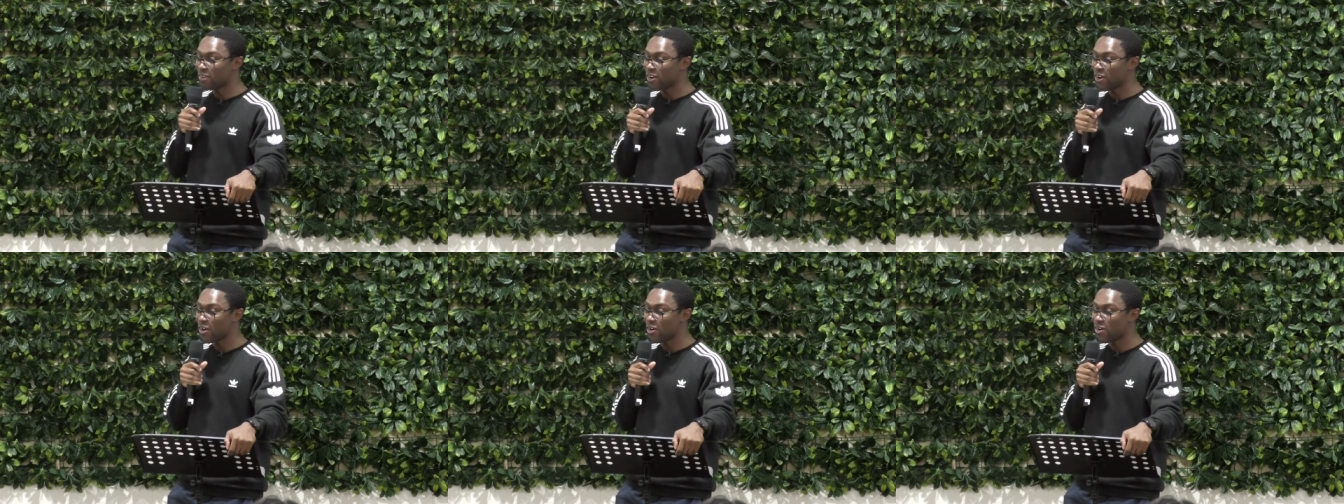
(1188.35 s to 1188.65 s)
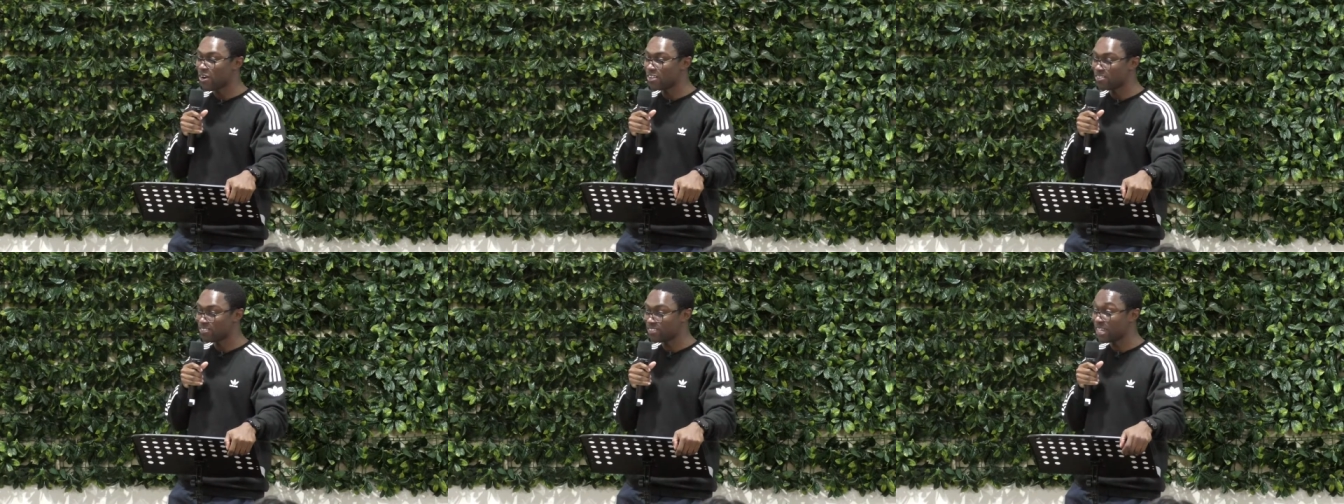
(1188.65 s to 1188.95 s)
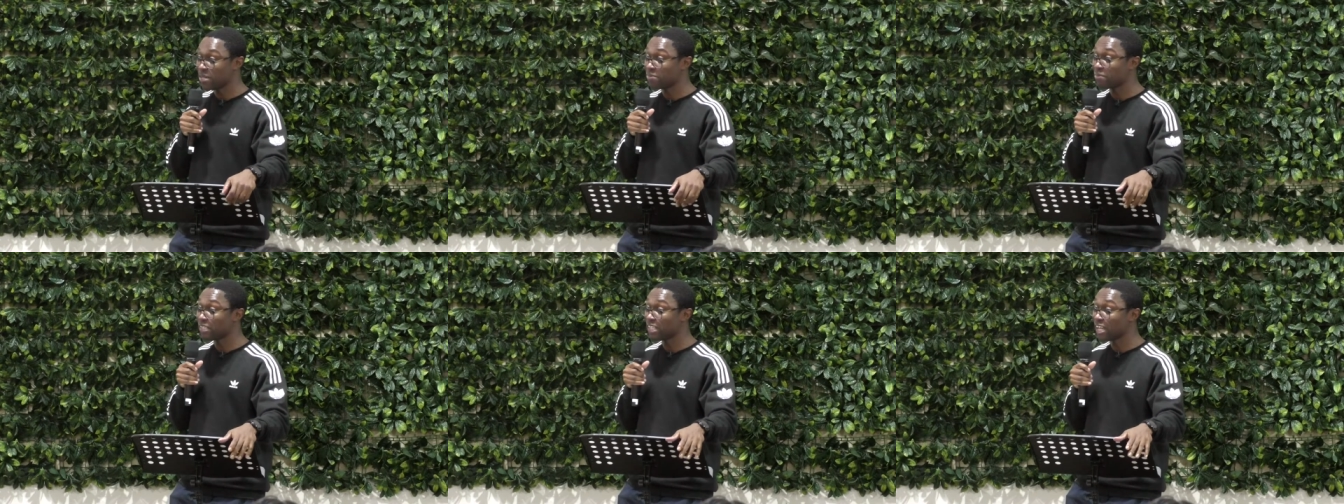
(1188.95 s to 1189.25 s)
a
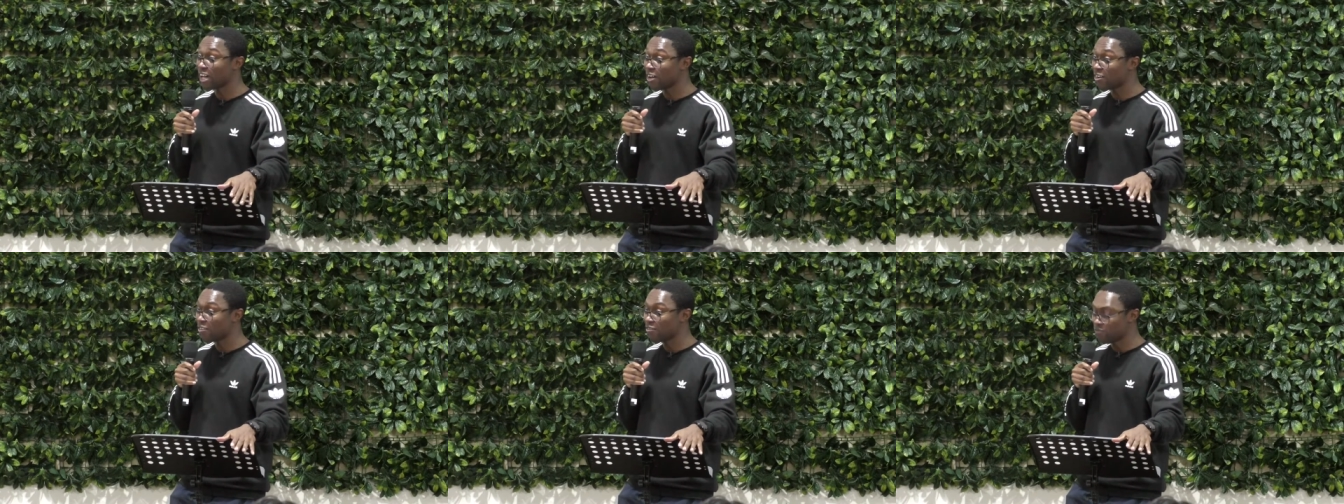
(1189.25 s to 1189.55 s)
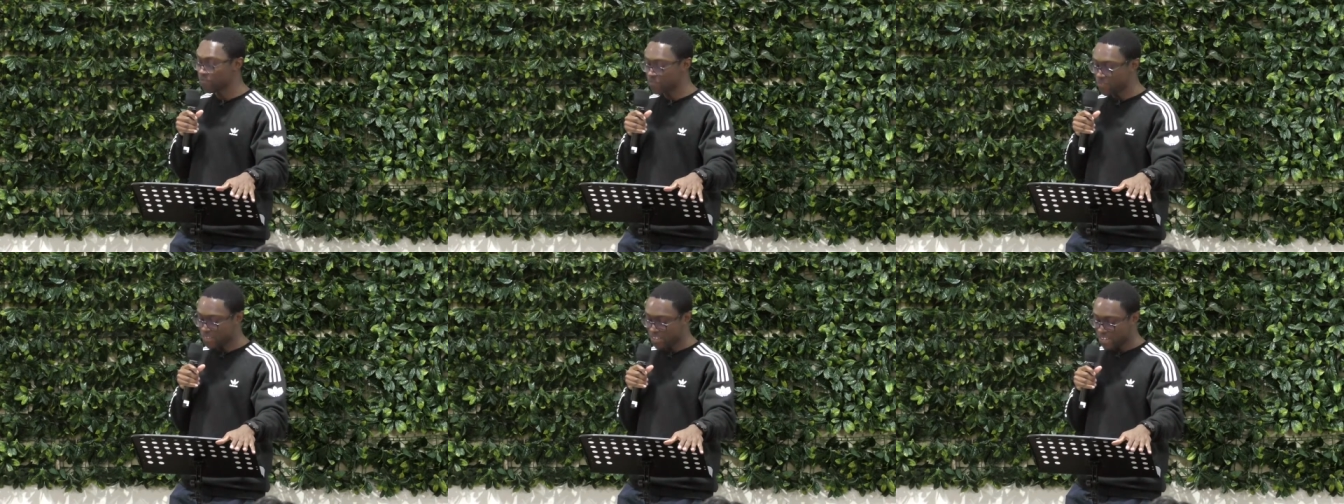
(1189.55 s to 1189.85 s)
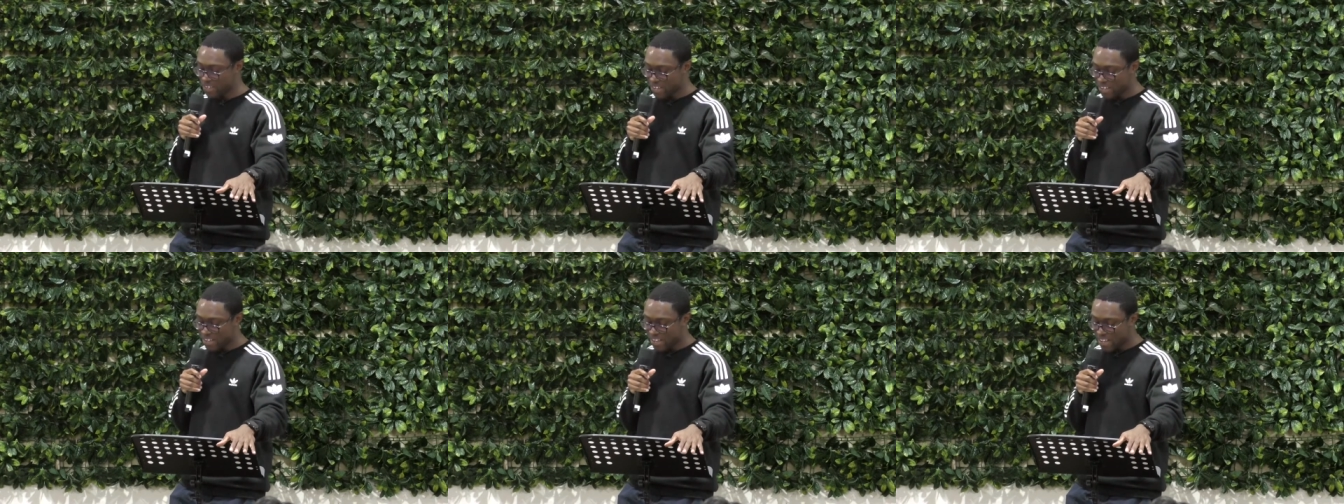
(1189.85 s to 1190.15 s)
deep love
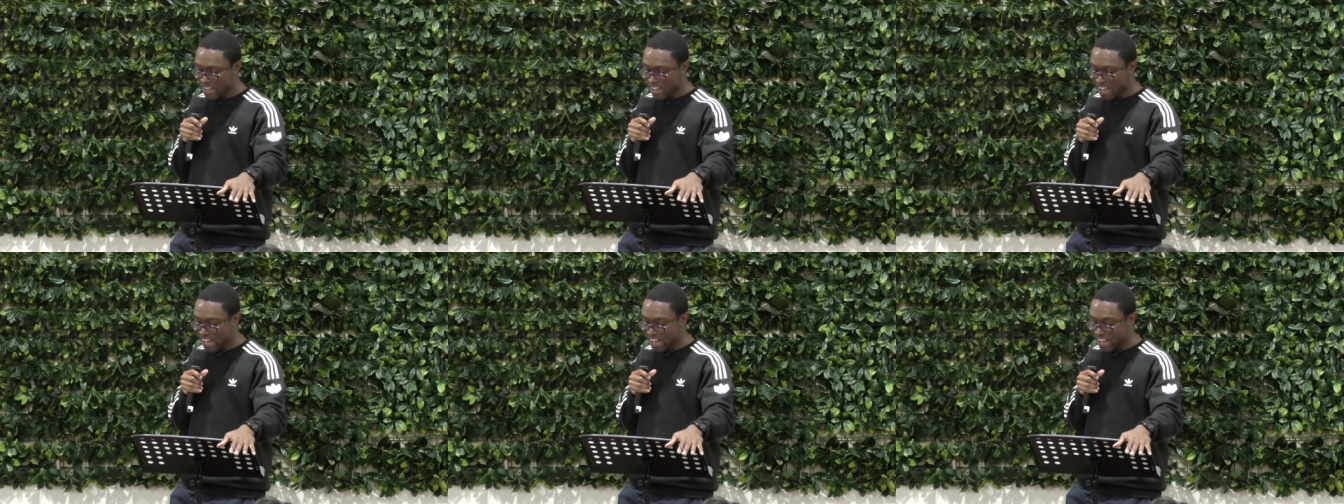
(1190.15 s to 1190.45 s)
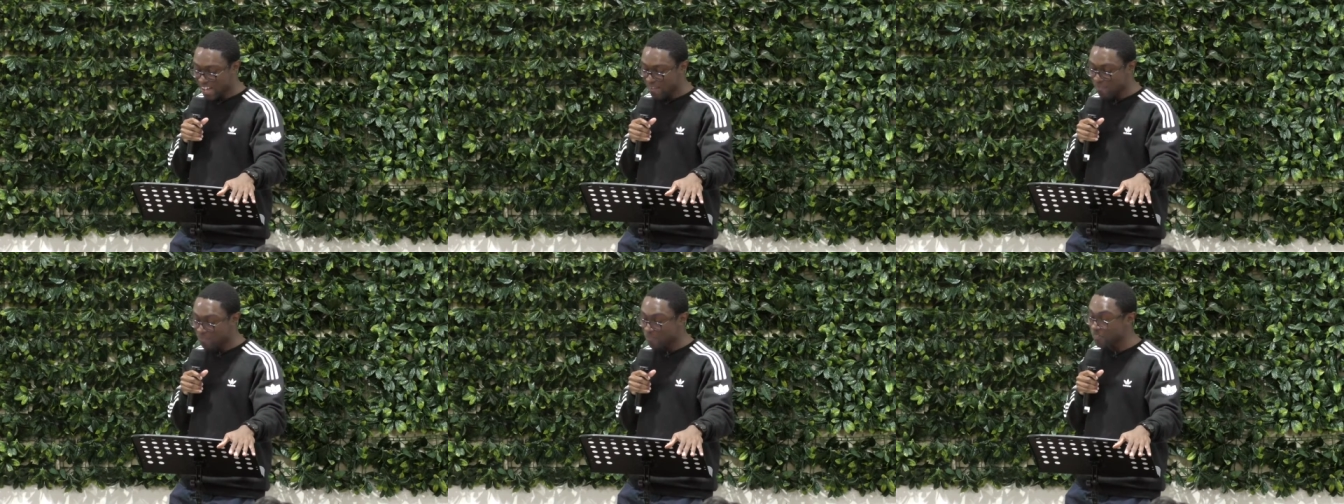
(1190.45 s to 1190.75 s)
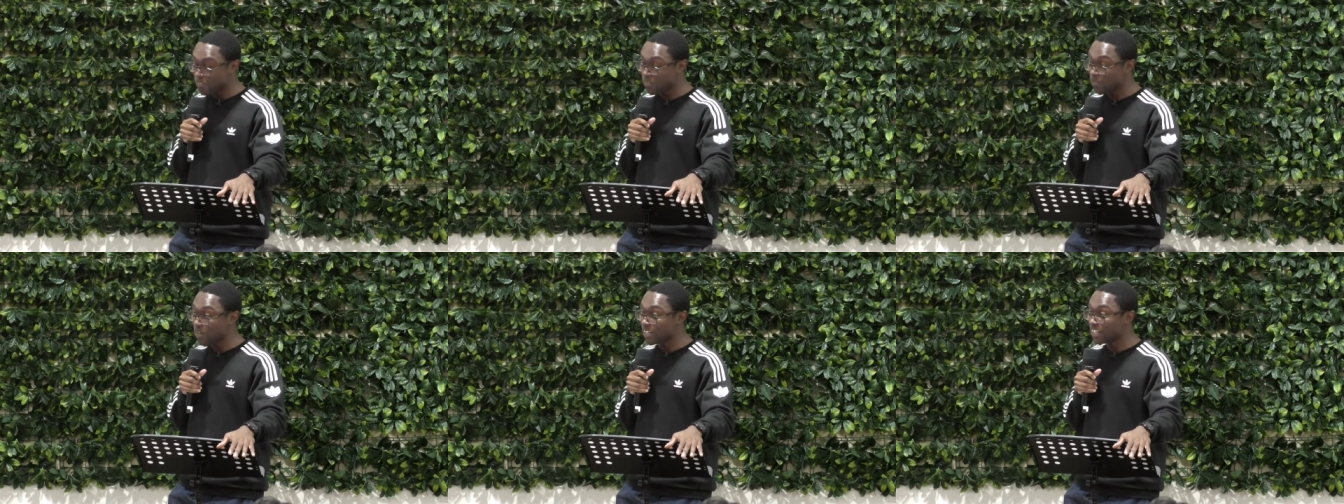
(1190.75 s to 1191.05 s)
uh,
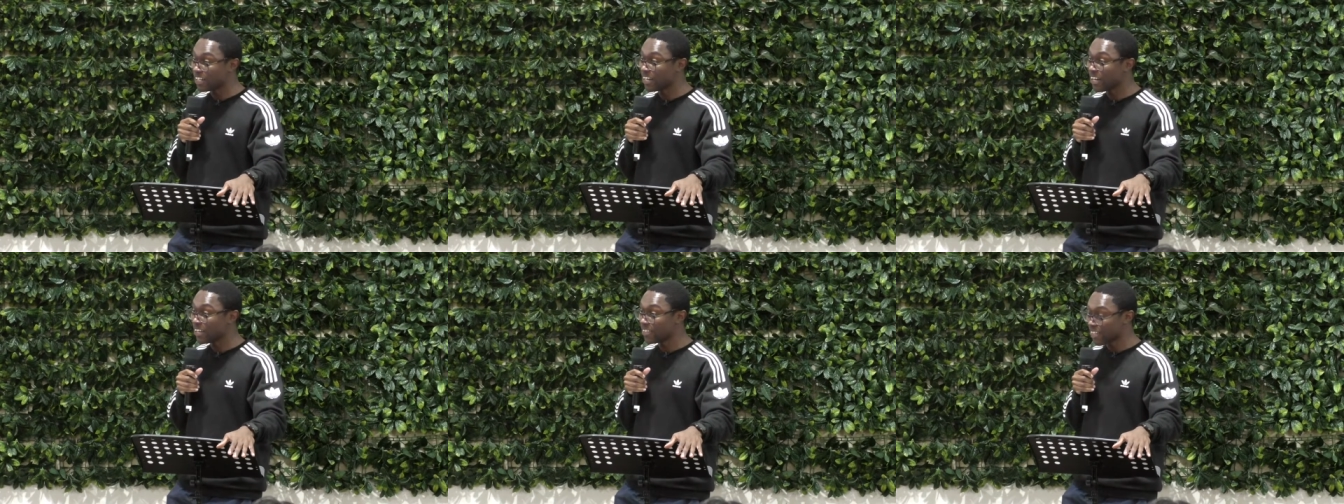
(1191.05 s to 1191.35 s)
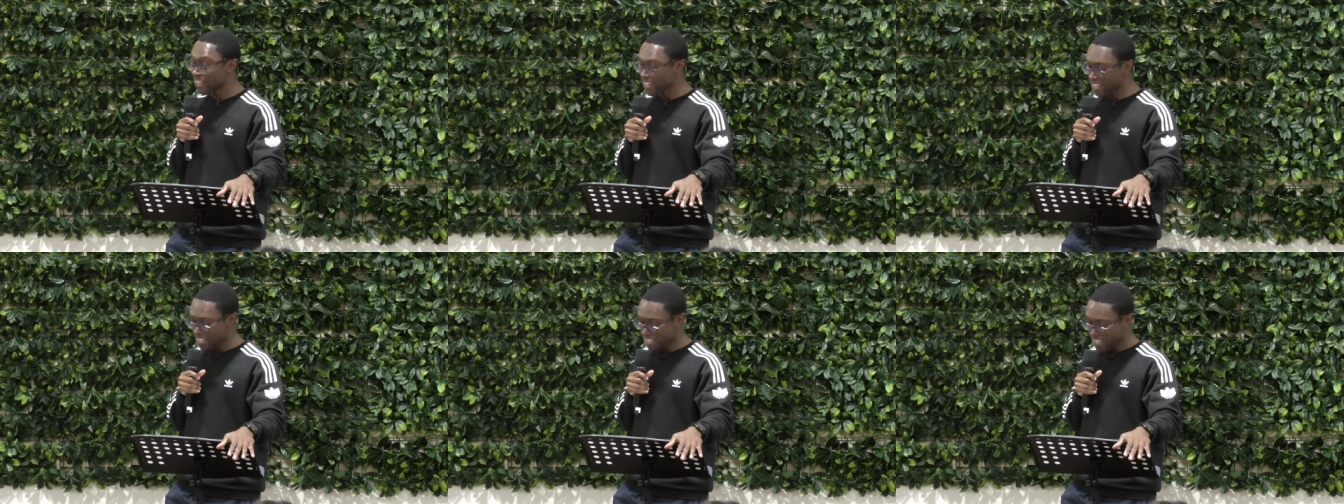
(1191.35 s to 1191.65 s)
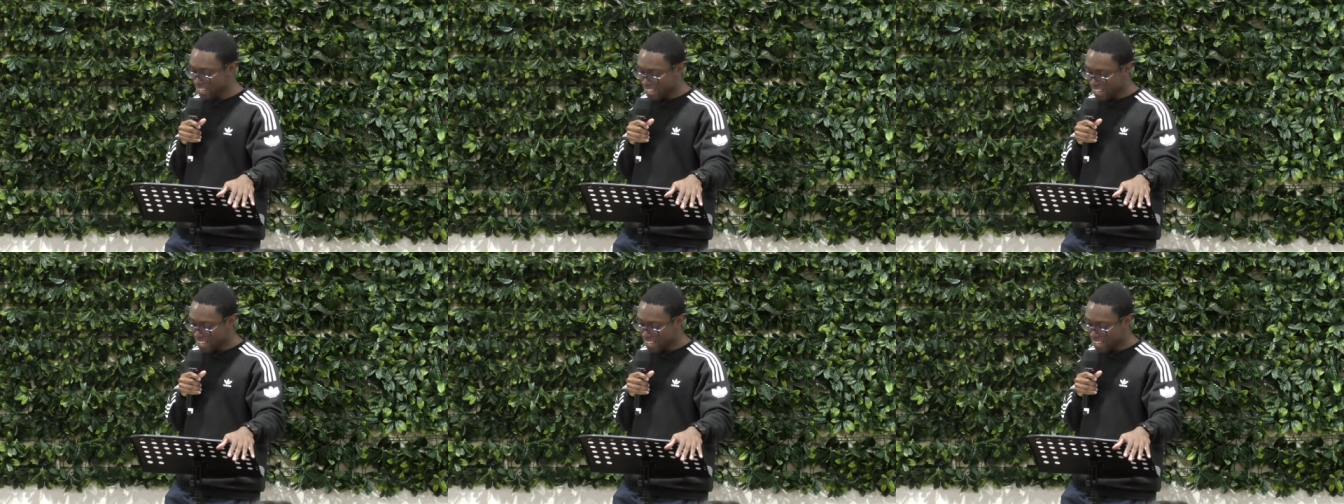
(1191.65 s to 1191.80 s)
for one another.